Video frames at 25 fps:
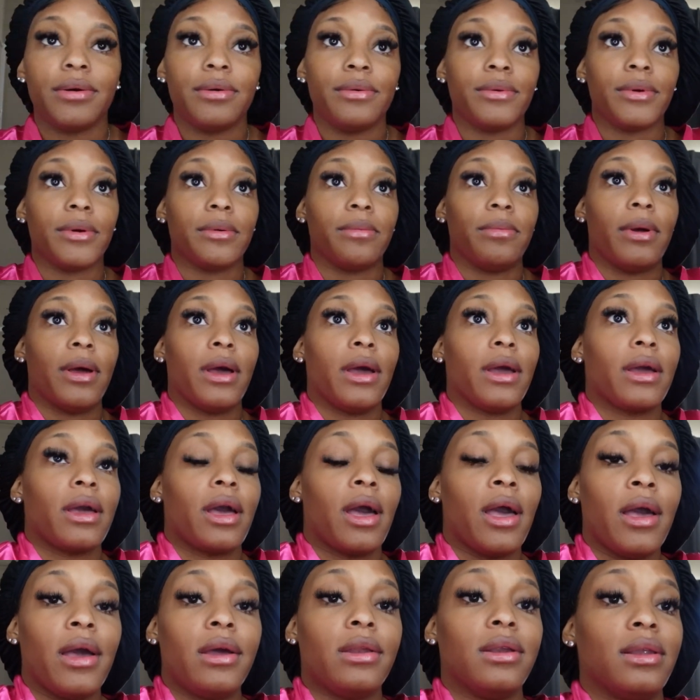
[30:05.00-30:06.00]
We're back.
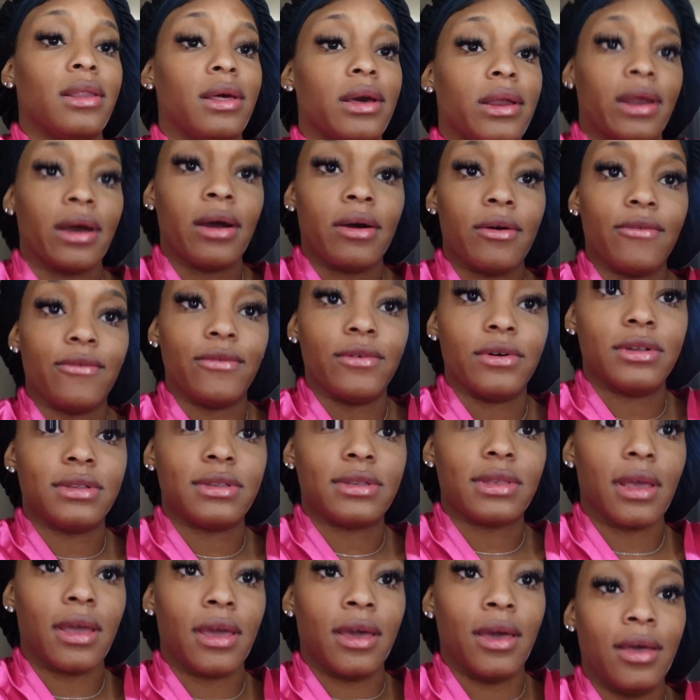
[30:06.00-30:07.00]
I had to lay down for a
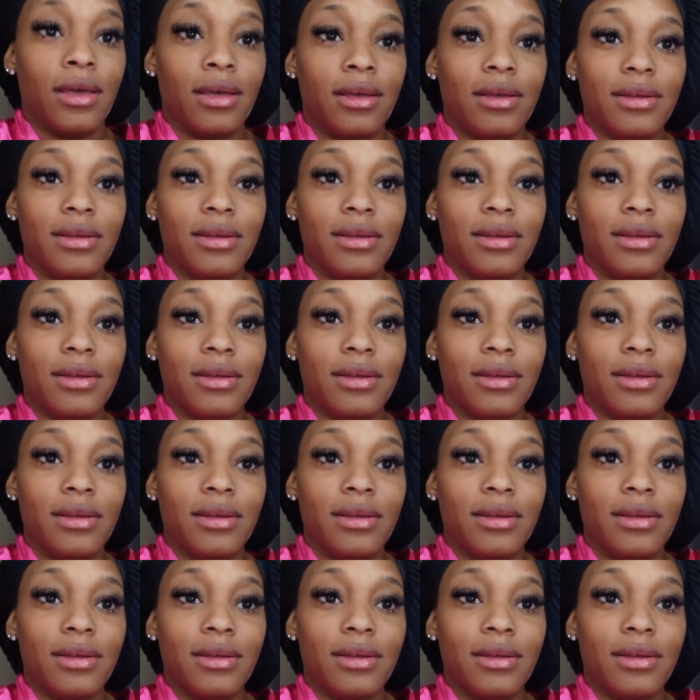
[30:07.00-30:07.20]
second.